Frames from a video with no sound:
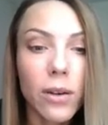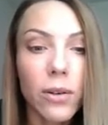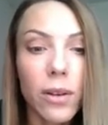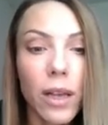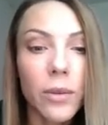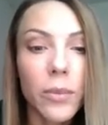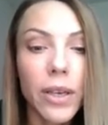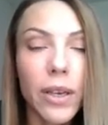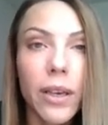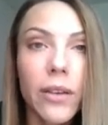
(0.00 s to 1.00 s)
online
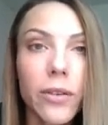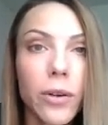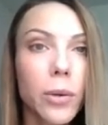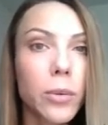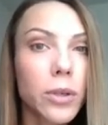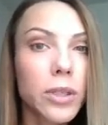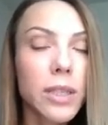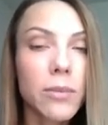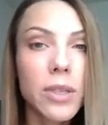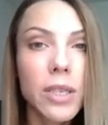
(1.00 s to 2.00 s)
behavior were
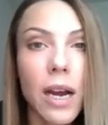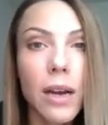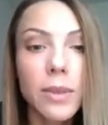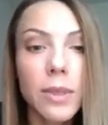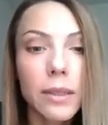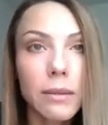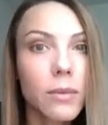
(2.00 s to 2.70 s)
sometimes